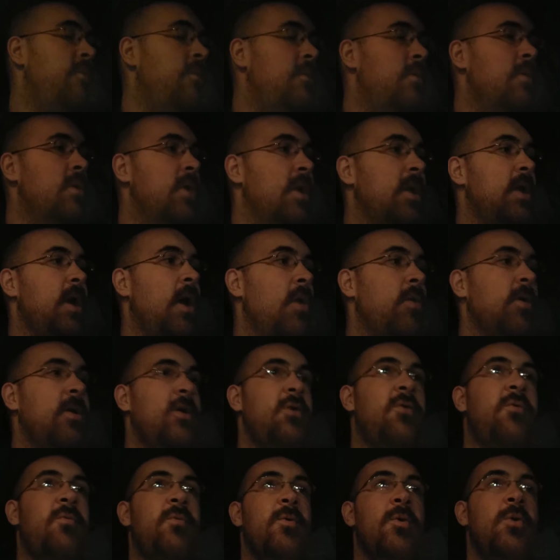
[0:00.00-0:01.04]
the
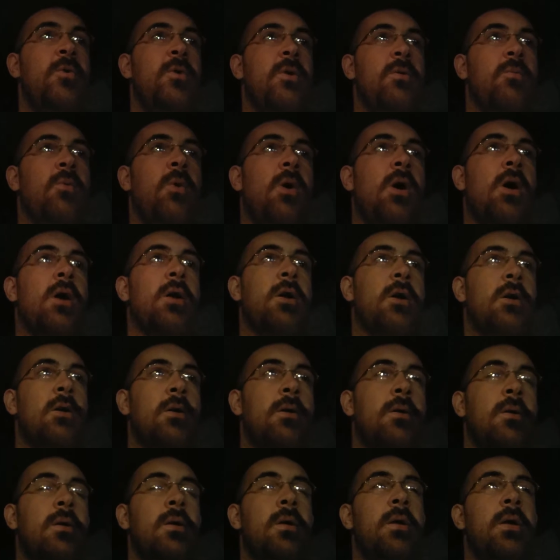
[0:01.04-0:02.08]
doggies food and water,
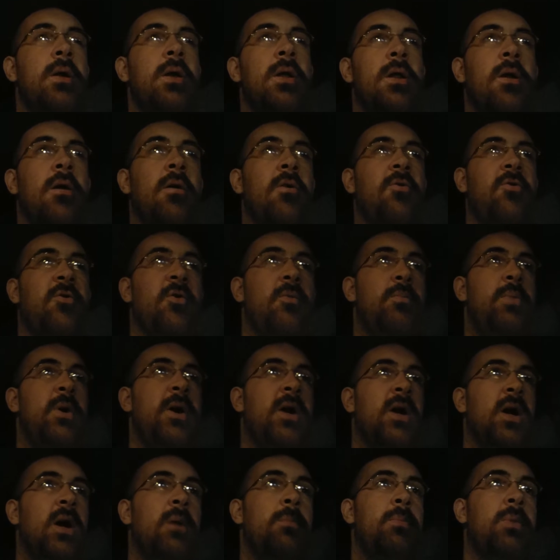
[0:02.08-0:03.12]
and also
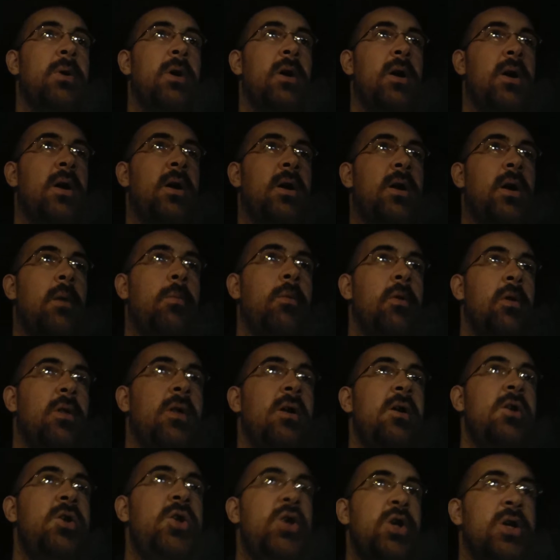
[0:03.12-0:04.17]
pick up a couple
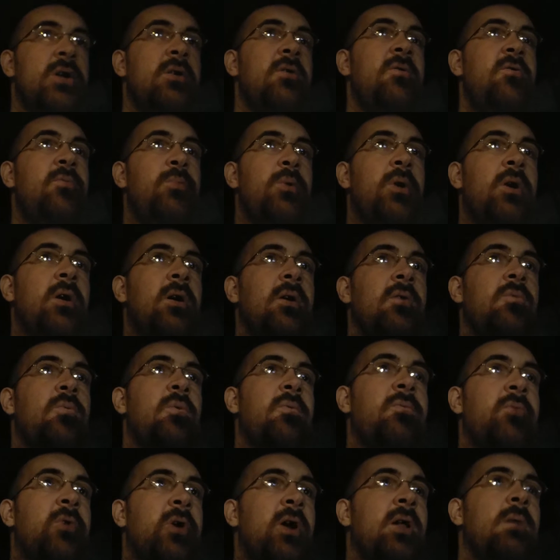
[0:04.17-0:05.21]
leashes because we
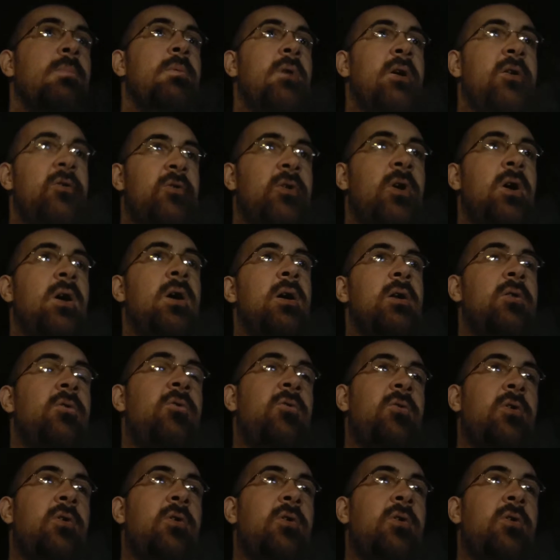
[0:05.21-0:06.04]
forgot them last night.